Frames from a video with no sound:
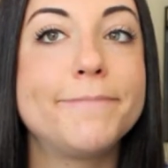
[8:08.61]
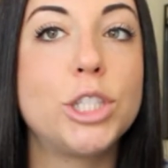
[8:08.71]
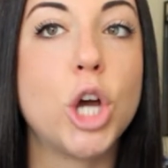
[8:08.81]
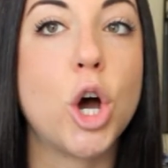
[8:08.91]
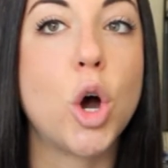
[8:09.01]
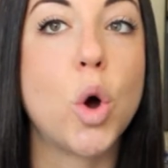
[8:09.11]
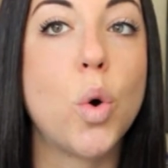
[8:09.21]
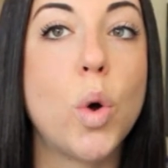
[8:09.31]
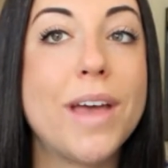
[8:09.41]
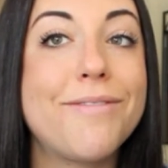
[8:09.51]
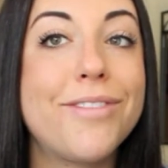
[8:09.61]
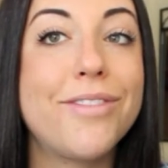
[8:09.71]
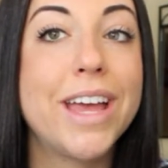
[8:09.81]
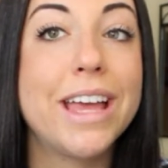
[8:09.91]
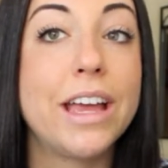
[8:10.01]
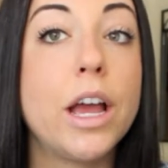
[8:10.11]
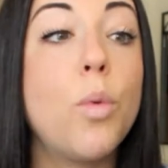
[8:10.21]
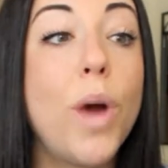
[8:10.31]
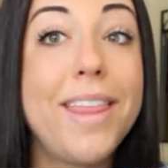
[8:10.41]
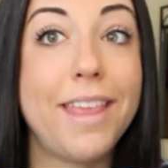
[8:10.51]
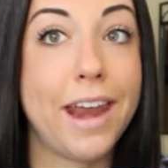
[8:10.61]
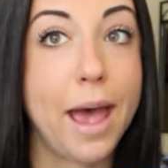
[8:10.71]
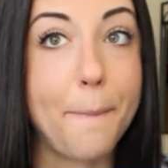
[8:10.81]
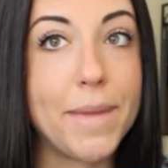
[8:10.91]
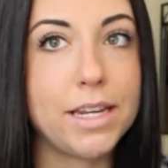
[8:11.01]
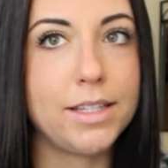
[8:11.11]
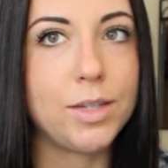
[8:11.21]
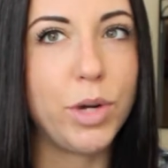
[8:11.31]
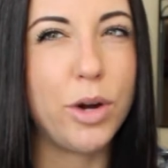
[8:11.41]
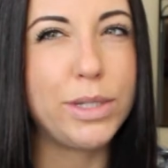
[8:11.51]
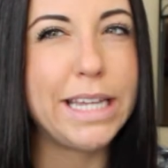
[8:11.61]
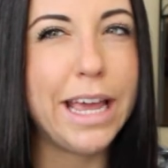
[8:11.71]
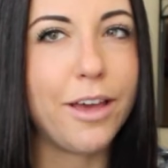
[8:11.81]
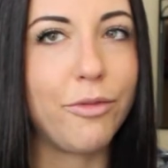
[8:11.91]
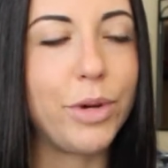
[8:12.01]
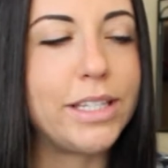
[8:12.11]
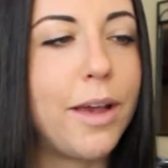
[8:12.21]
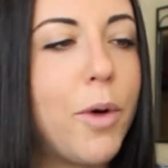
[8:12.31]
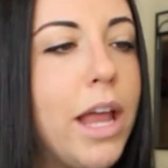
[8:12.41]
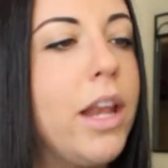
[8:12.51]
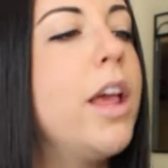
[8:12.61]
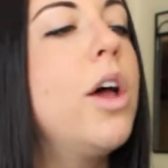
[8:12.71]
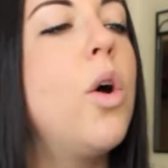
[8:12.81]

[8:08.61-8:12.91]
So when that happens, we don't say if, we say when.